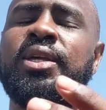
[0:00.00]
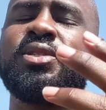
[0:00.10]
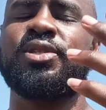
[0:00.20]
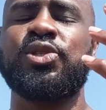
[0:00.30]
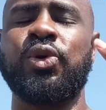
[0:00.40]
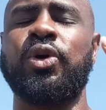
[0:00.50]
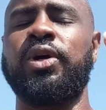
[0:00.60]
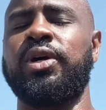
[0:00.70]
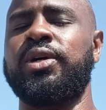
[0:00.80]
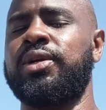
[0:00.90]

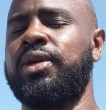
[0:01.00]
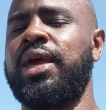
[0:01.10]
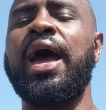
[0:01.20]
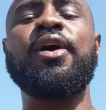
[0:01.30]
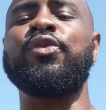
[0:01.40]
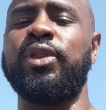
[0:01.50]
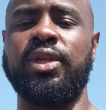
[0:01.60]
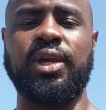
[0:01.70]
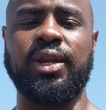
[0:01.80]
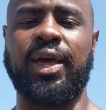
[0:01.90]
saw everything.